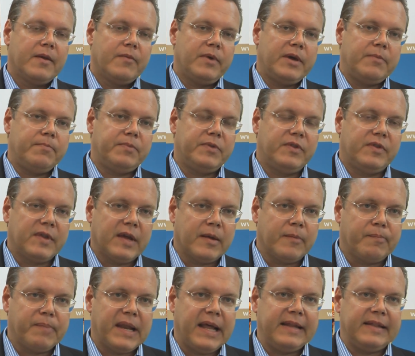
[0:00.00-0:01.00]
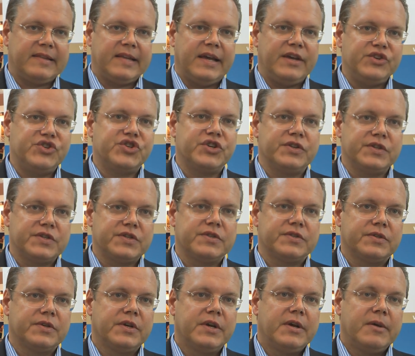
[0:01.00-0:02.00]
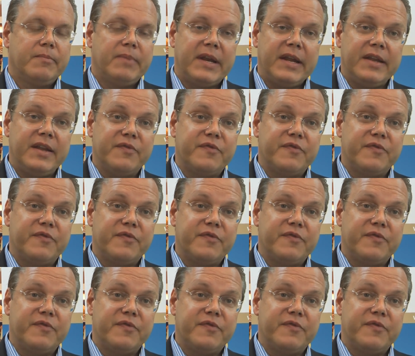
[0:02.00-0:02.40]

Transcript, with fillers: we've done plantations but in